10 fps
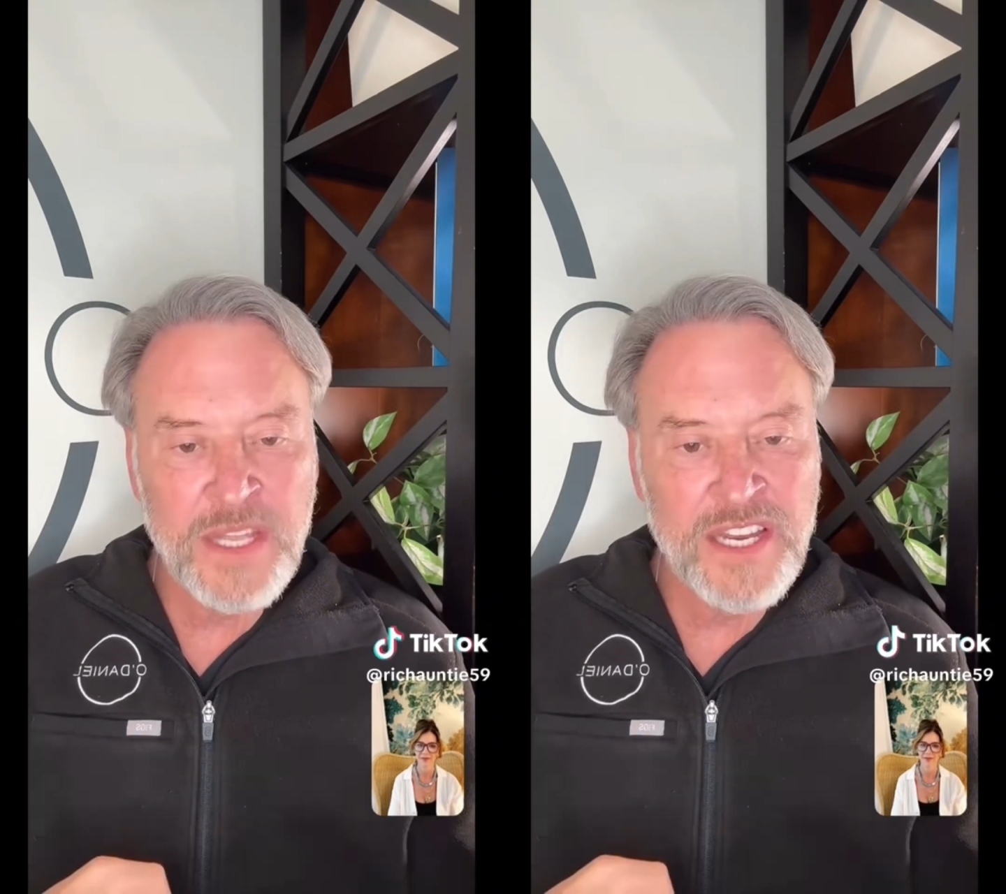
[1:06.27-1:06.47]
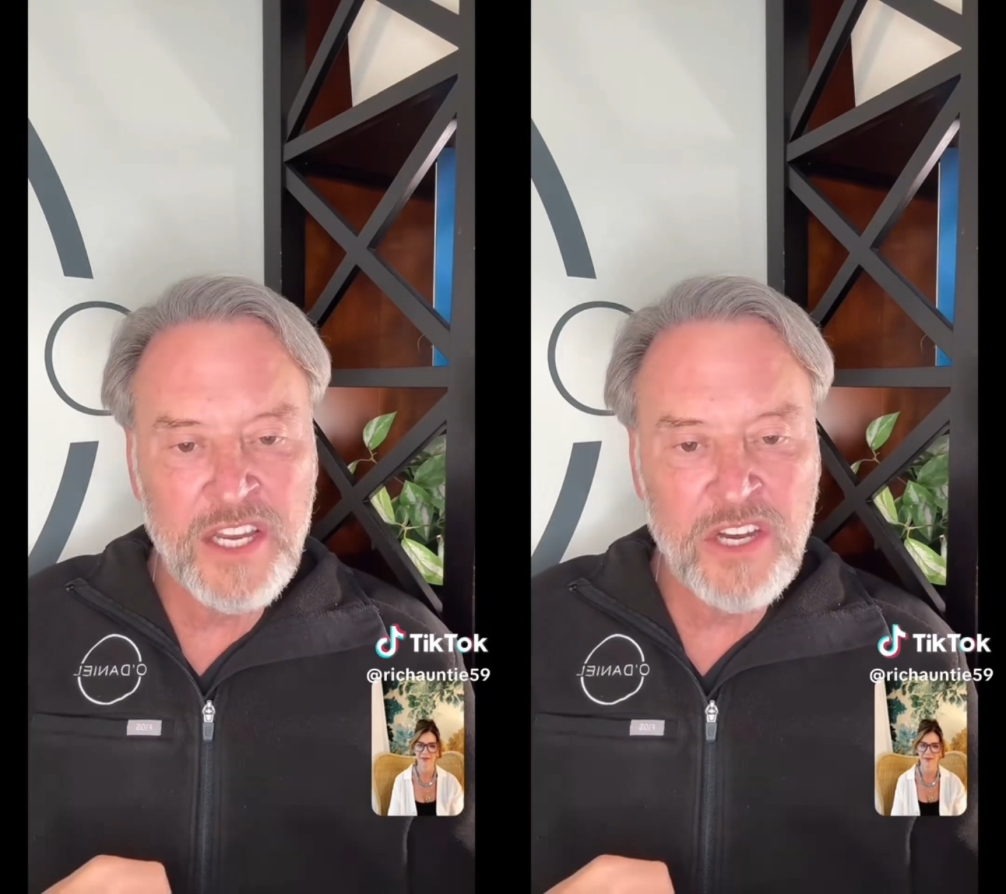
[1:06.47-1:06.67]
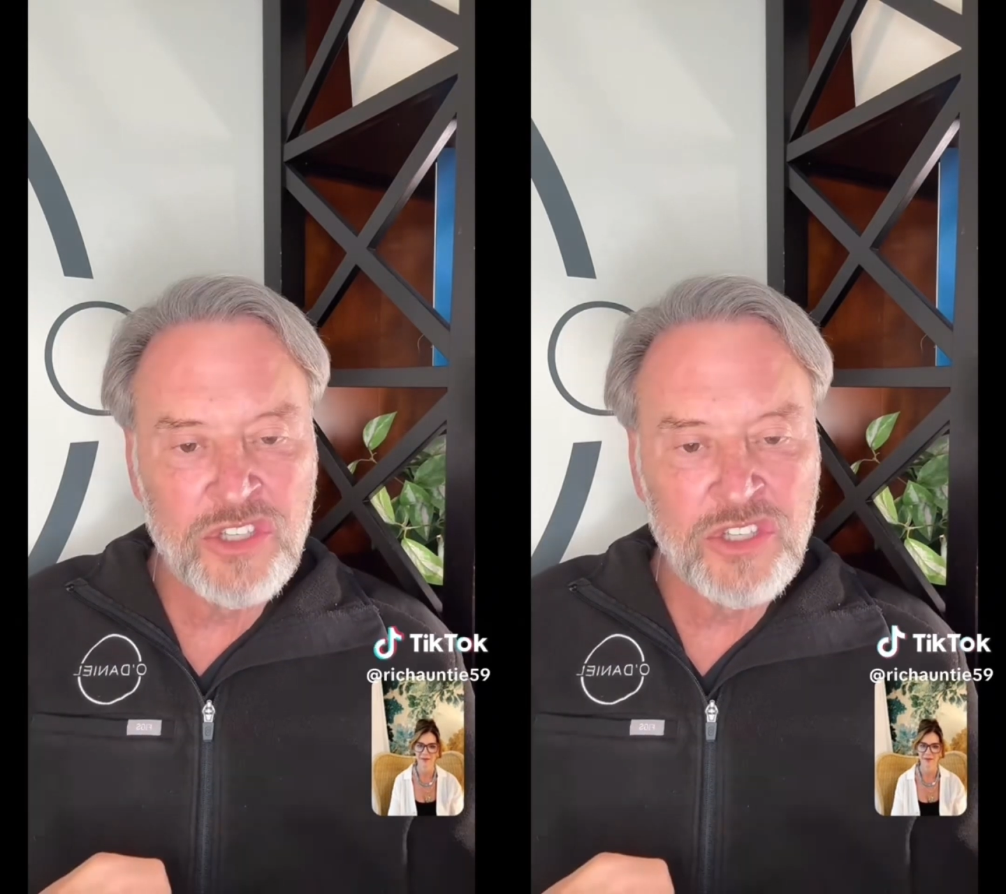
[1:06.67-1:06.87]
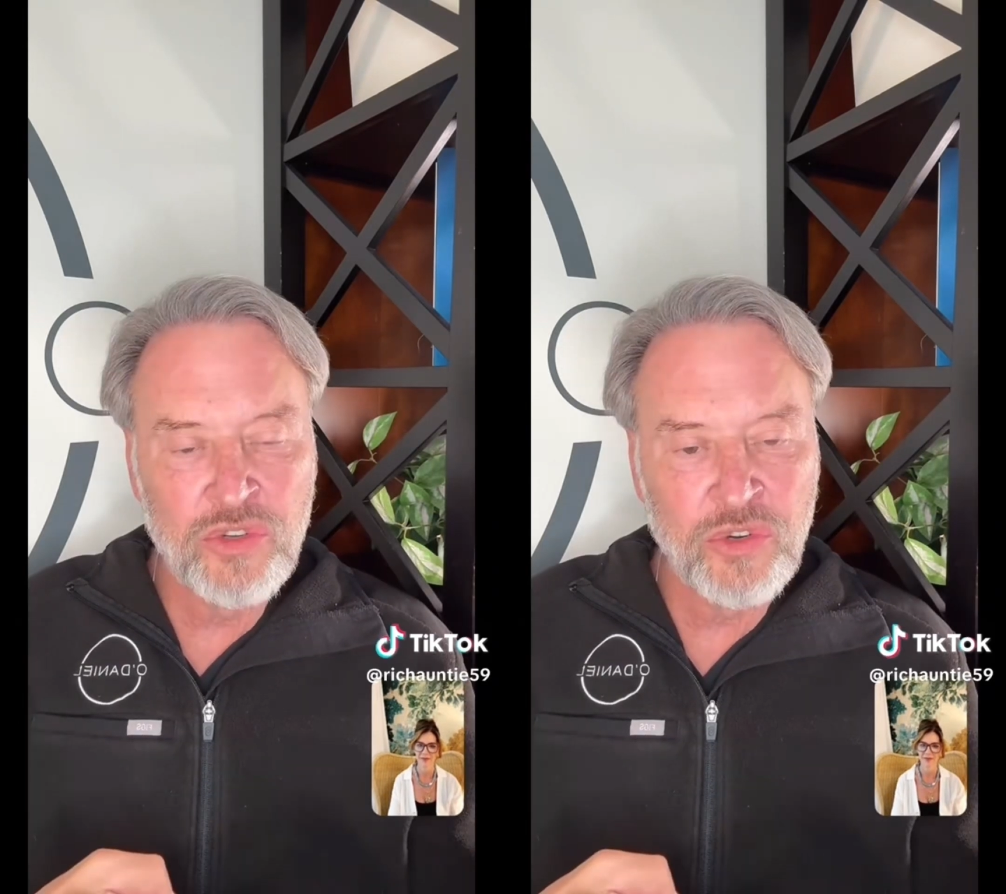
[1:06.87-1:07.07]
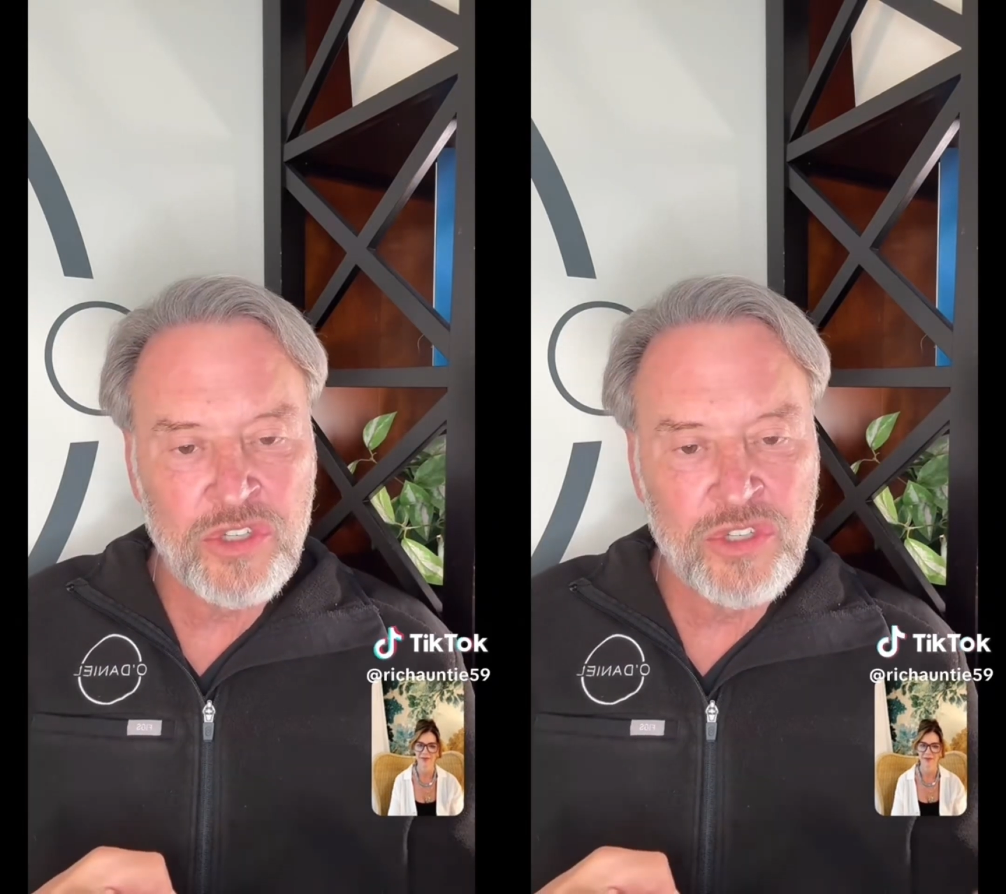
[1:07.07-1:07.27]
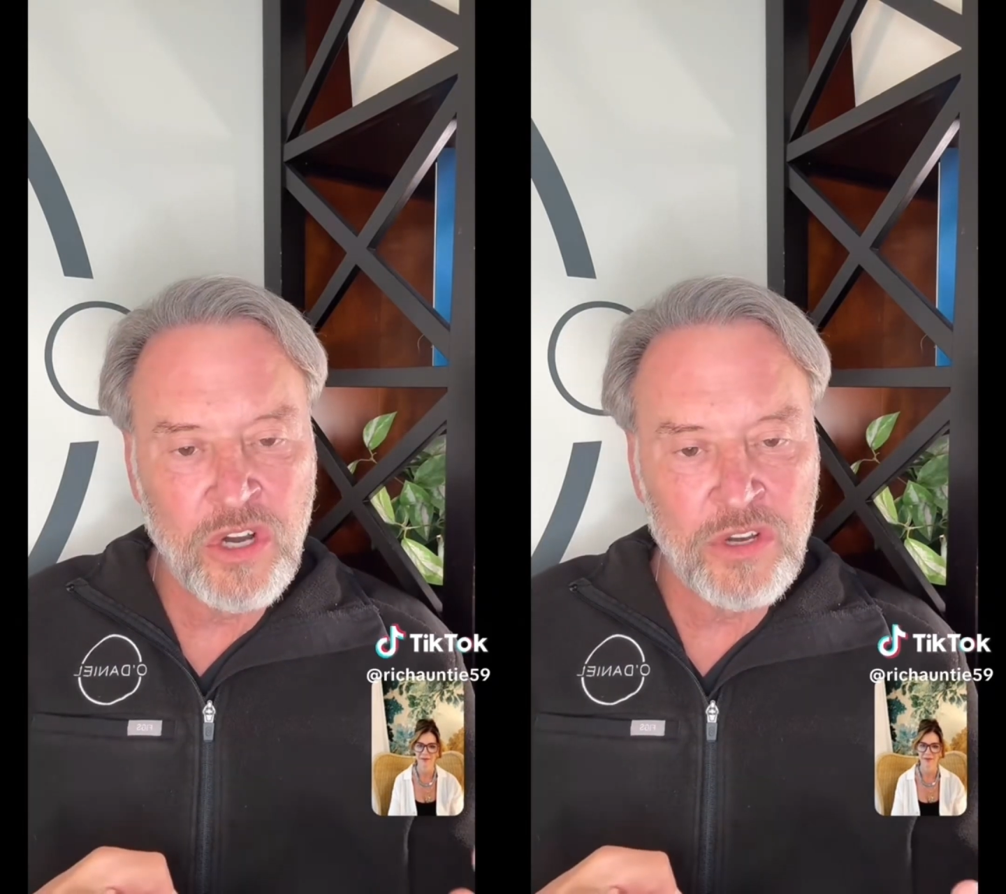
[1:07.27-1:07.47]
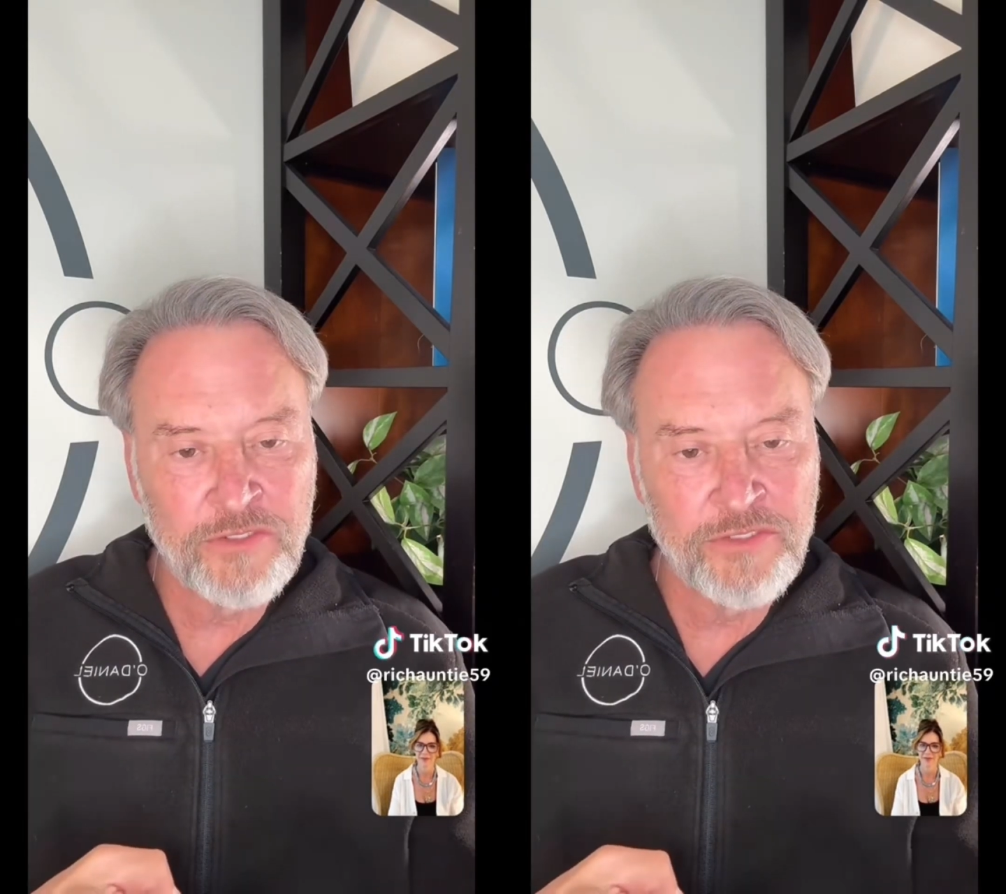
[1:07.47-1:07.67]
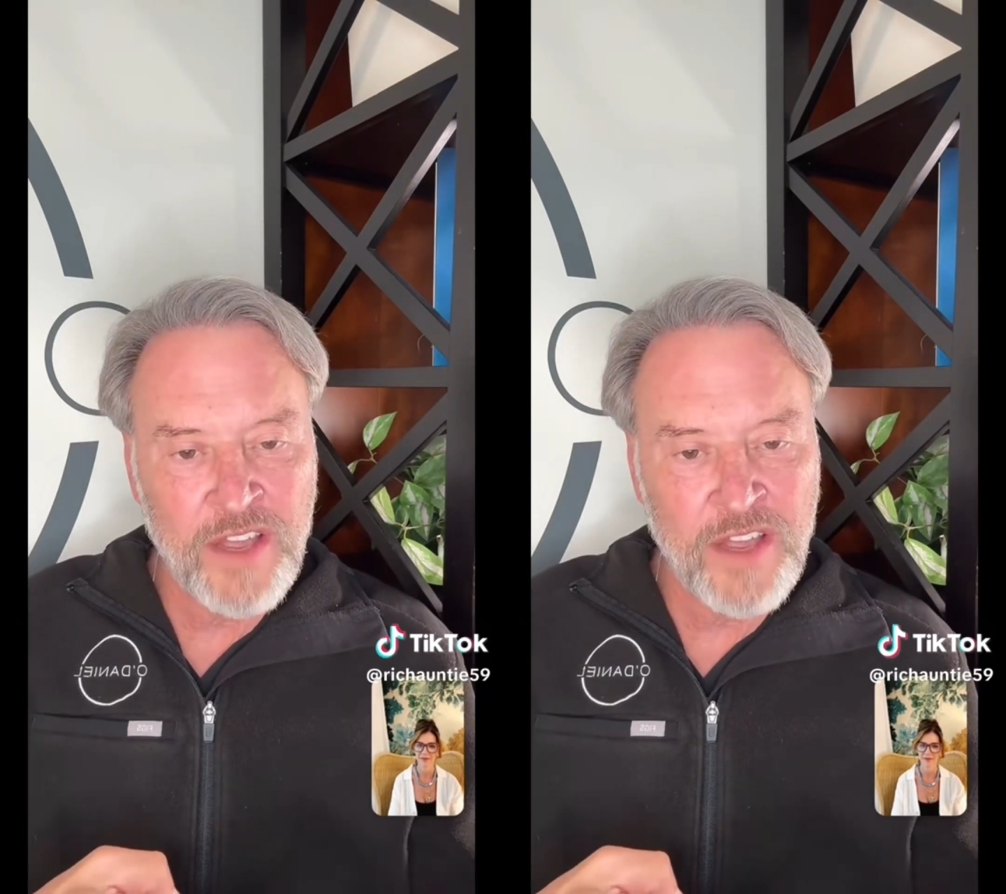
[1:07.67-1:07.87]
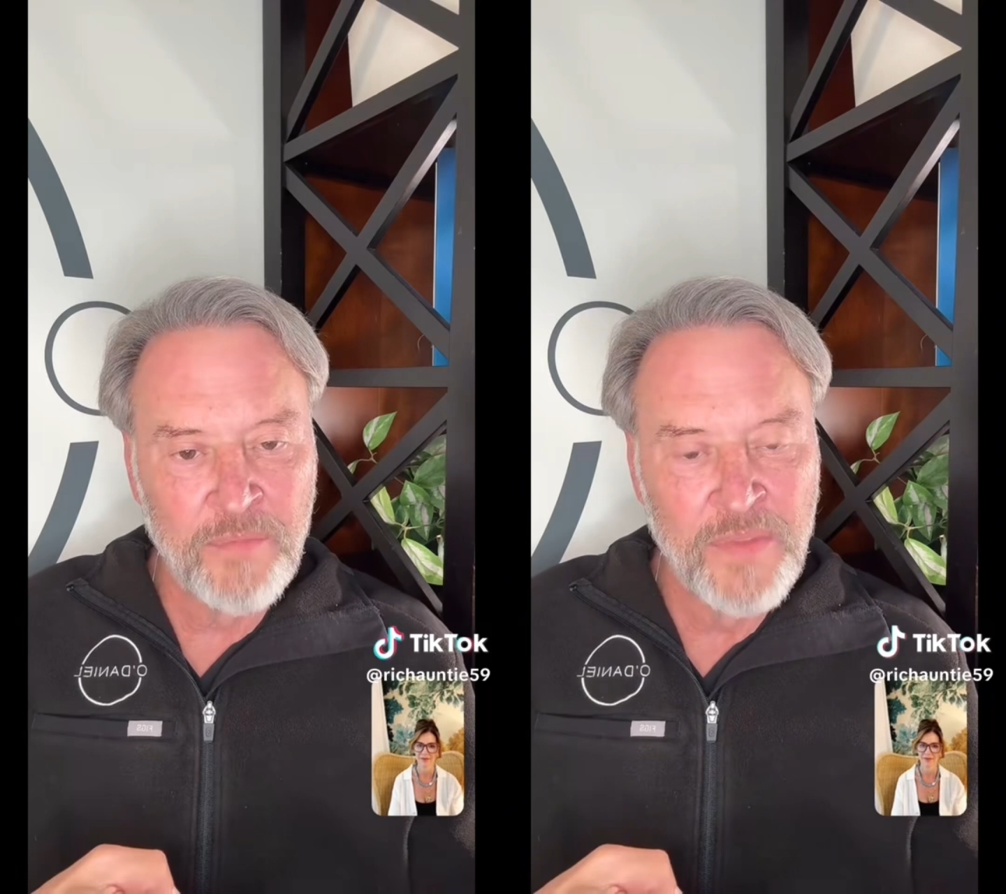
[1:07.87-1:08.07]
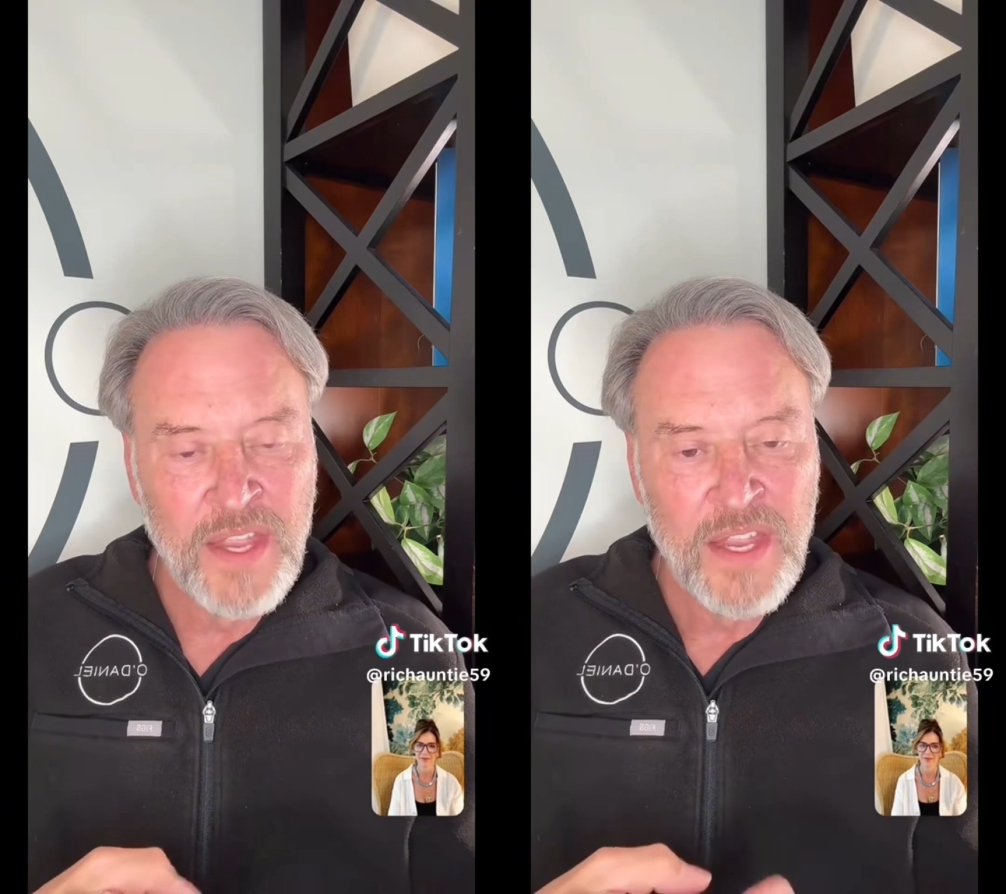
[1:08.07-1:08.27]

At a year, it's going to start to fail.